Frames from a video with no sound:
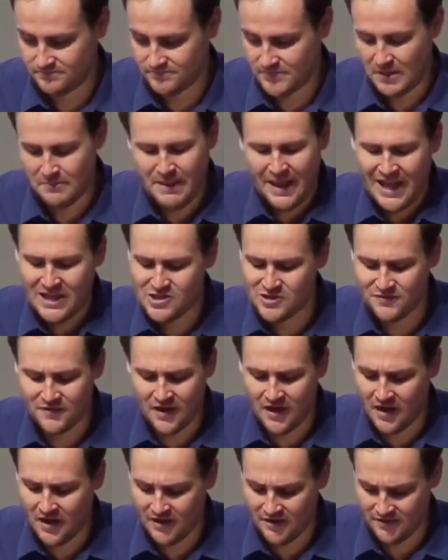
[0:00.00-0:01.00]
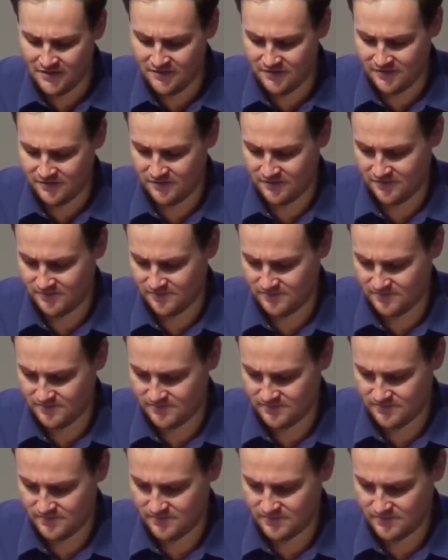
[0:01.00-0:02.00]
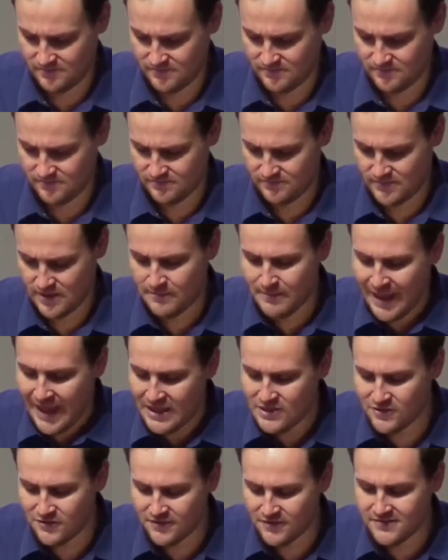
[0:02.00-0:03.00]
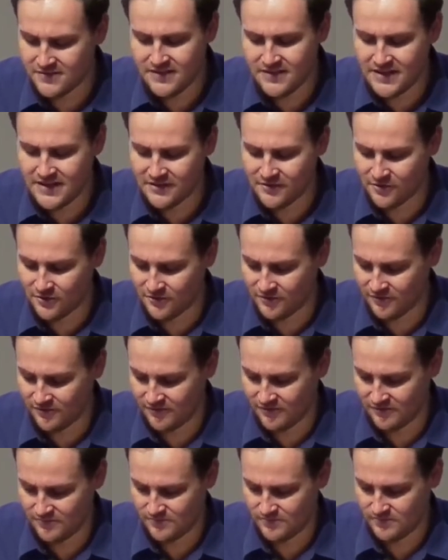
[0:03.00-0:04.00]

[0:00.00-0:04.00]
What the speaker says: Imagine the hugs. Imagine the tears.